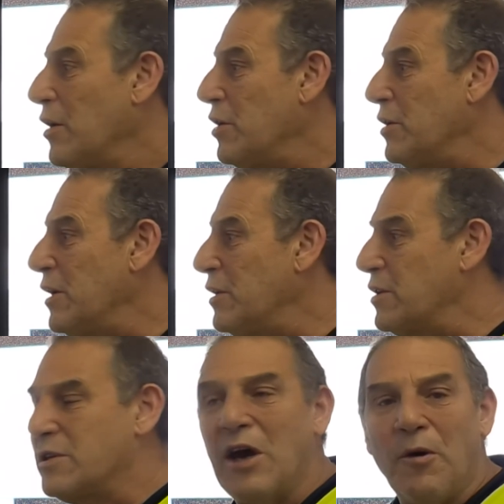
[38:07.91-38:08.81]
You need
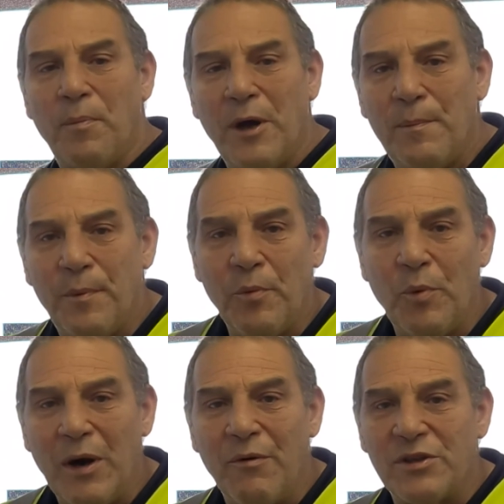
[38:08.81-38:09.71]
to tell people
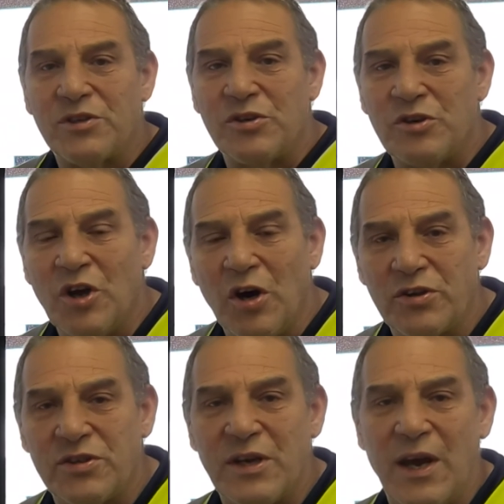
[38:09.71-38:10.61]
where it's
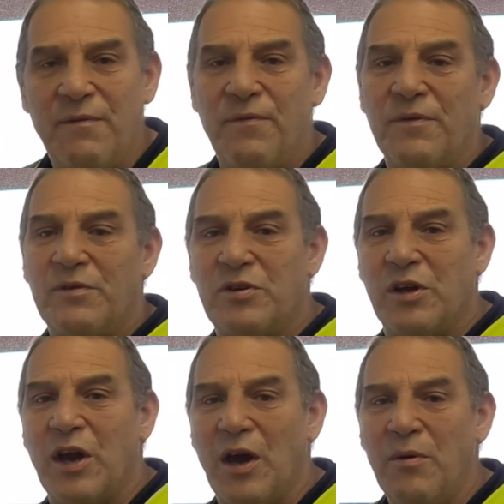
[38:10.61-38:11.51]
not safe to
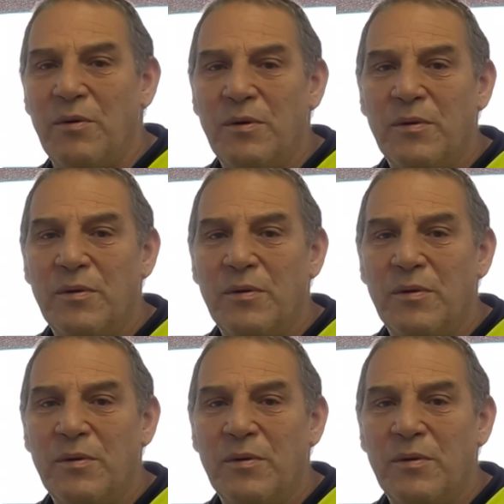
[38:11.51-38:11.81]
go,